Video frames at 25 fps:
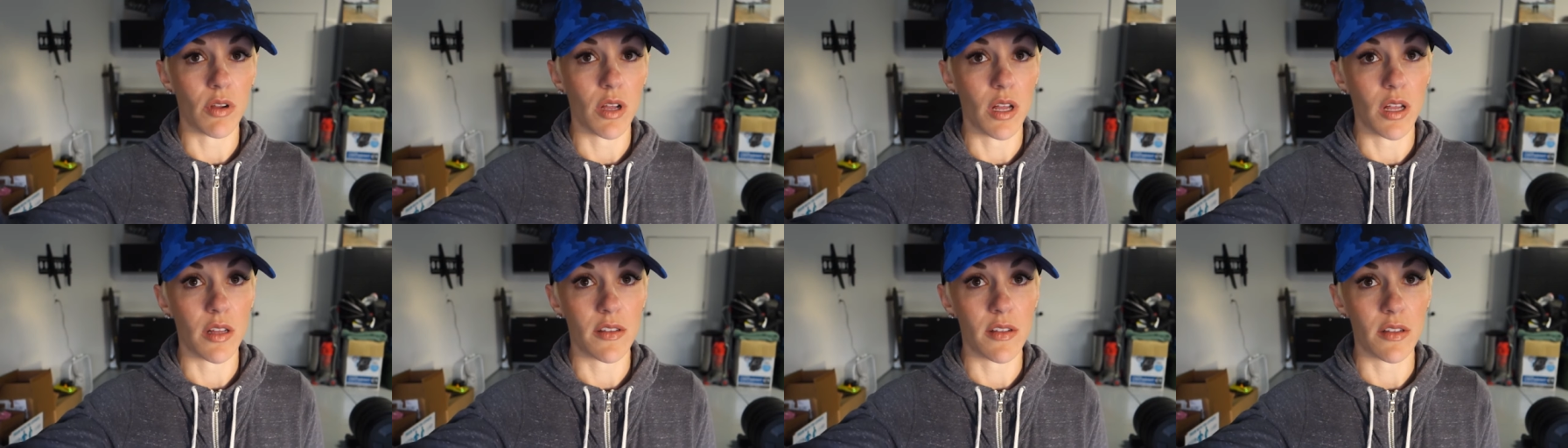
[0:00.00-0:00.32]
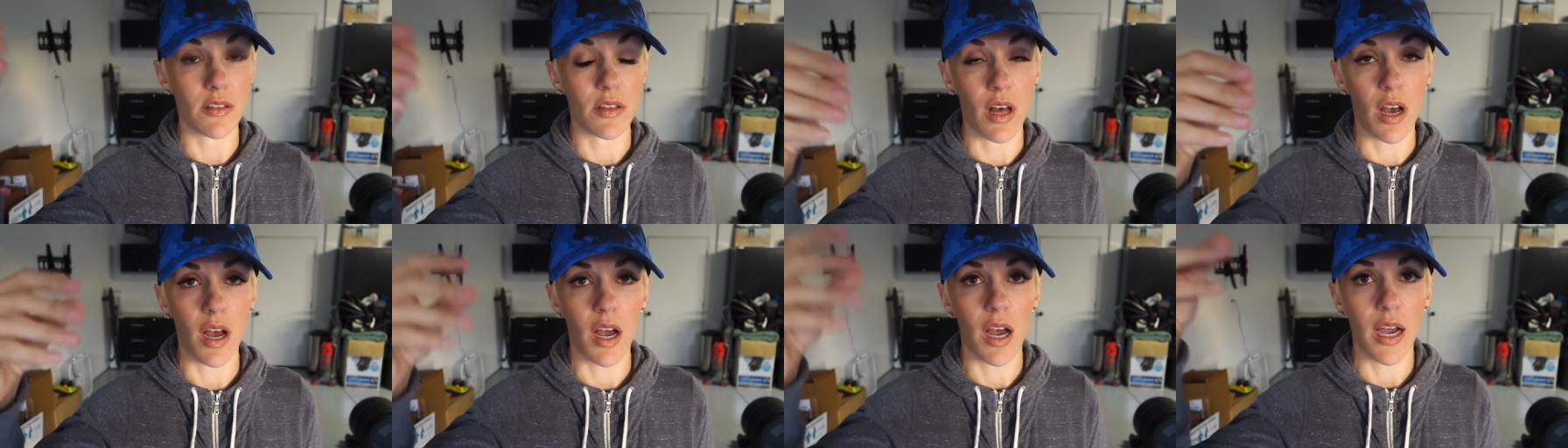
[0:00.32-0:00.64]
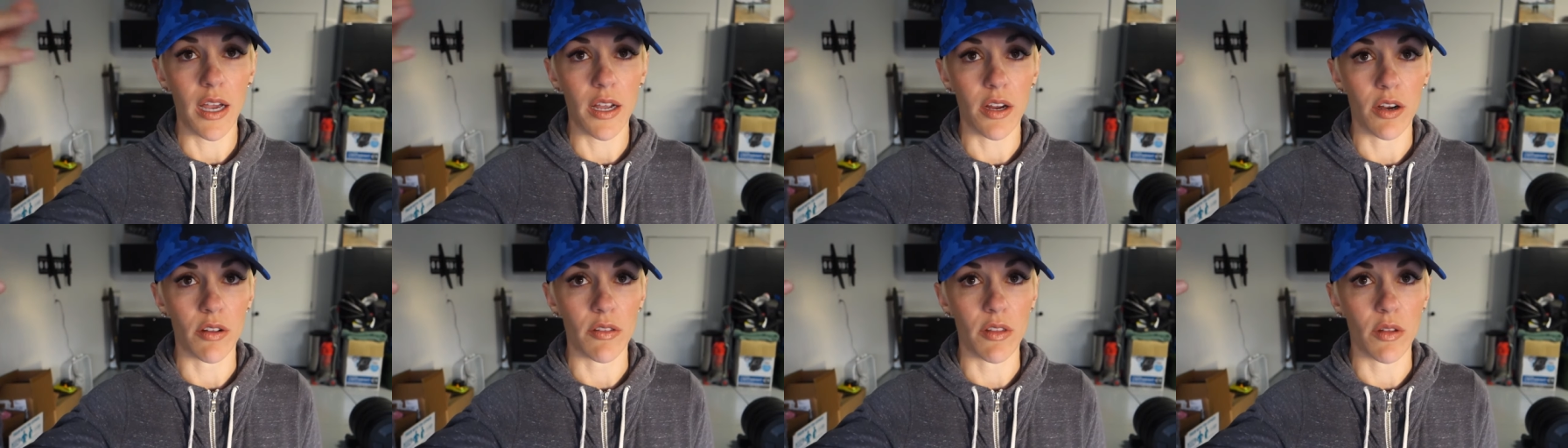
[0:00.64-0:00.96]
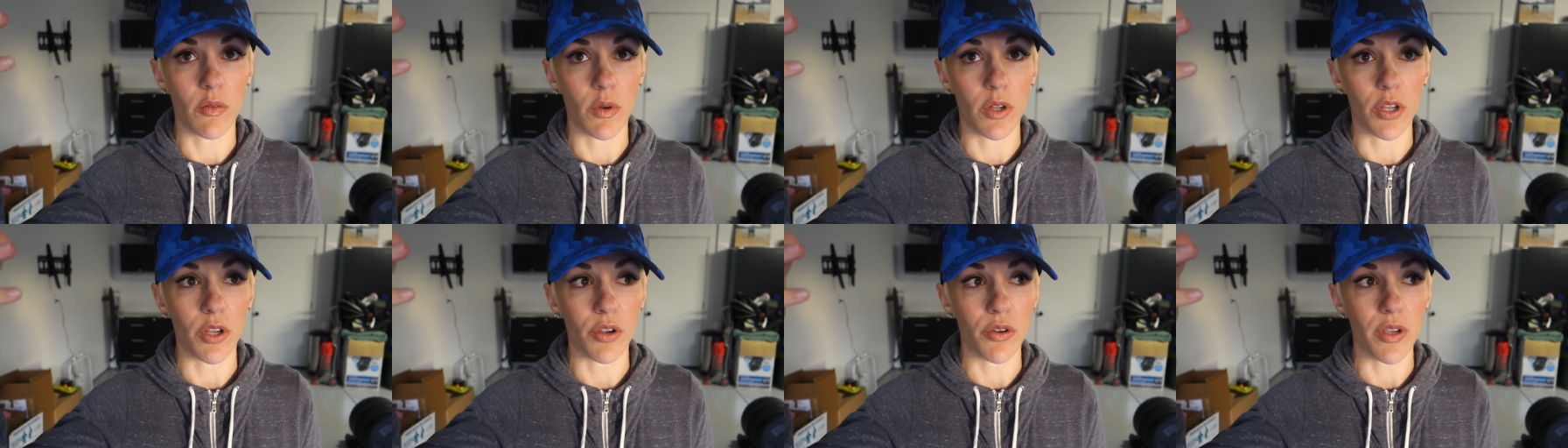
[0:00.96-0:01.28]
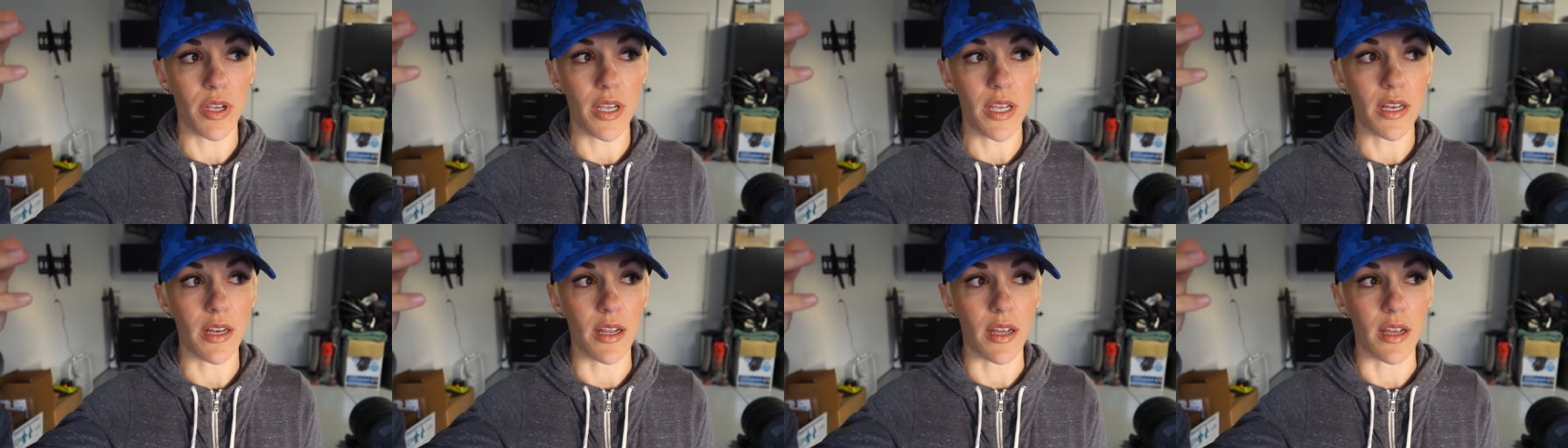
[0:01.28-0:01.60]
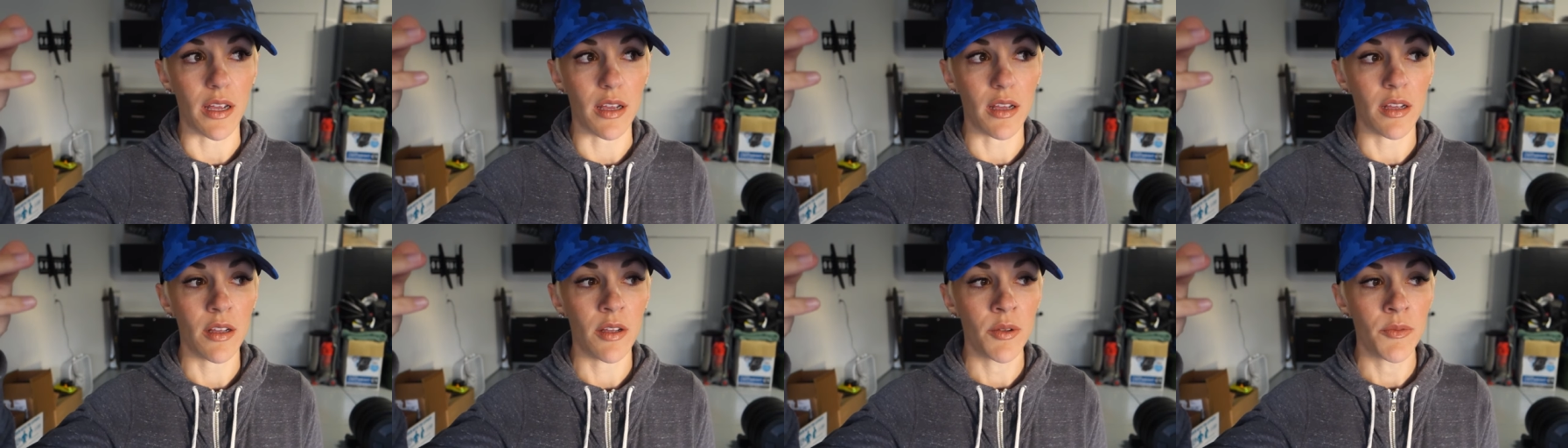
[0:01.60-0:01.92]
it's a lot higher than what you're
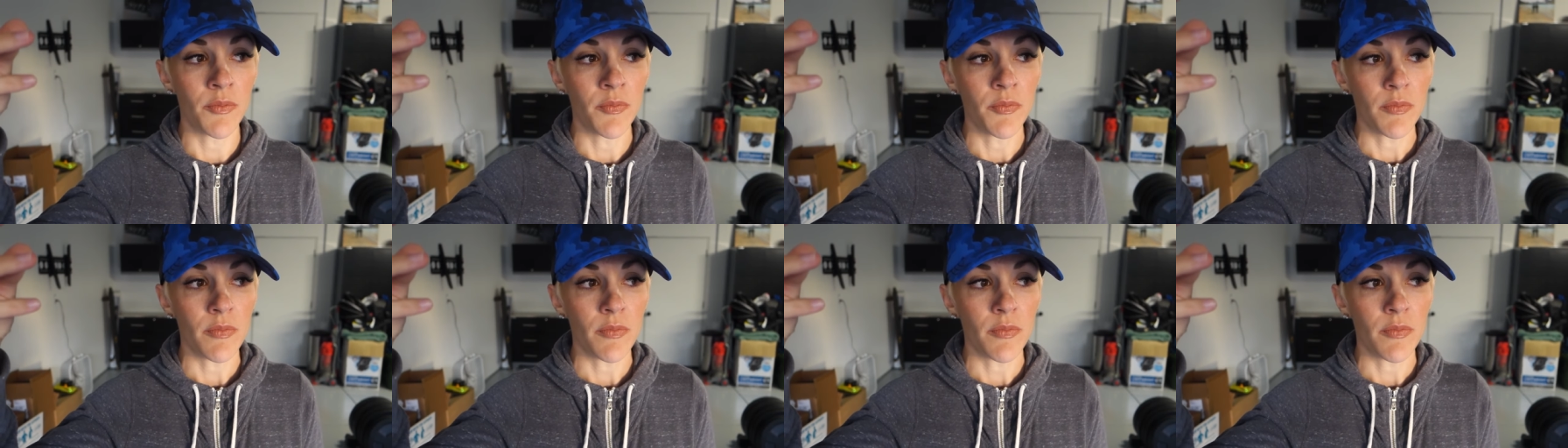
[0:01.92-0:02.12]
eating,